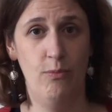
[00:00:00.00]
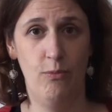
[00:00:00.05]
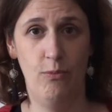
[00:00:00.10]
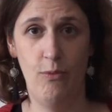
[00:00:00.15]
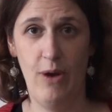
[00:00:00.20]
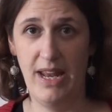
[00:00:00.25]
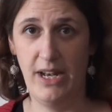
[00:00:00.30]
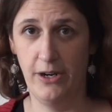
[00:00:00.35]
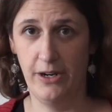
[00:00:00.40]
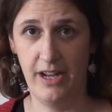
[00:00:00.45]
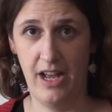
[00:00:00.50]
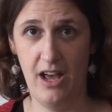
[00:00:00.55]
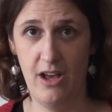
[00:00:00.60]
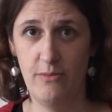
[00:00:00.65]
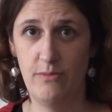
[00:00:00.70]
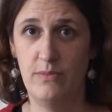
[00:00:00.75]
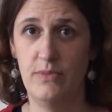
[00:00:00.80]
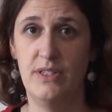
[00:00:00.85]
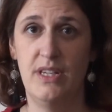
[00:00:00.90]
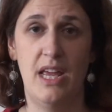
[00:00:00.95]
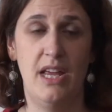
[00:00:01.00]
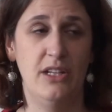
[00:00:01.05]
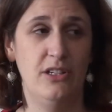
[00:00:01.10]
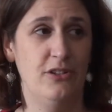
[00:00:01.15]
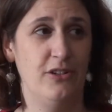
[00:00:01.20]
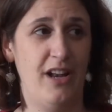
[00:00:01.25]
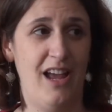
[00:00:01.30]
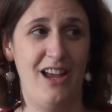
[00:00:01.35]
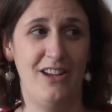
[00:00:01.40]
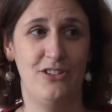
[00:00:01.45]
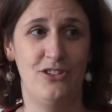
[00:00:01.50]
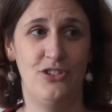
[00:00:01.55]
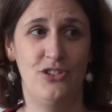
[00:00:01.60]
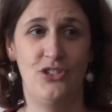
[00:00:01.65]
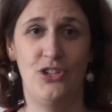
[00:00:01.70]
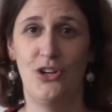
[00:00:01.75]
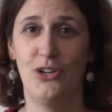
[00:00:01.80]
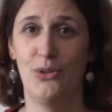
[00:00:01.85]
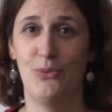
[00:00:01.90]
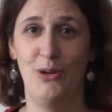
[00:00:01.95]
waiter comes and you're not
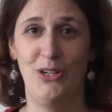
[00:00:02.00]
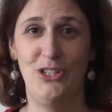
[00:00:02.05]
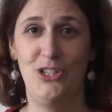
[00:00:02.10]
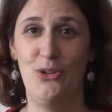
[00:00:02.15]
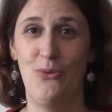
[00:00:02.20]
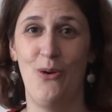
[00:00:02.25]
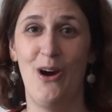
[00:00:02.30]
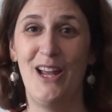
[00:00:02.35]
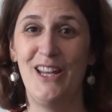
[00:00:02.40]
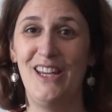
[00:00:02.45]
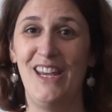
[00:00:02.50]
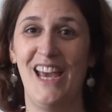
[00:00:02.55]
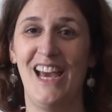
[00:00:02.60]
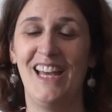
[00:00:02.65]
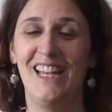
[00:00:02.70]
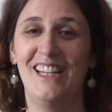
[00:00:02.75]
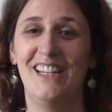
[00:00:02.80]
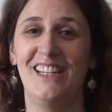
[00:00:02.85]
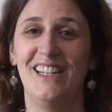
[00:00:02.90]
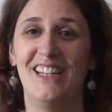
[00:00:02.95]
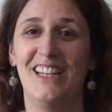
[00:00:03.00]
sure what you want yet,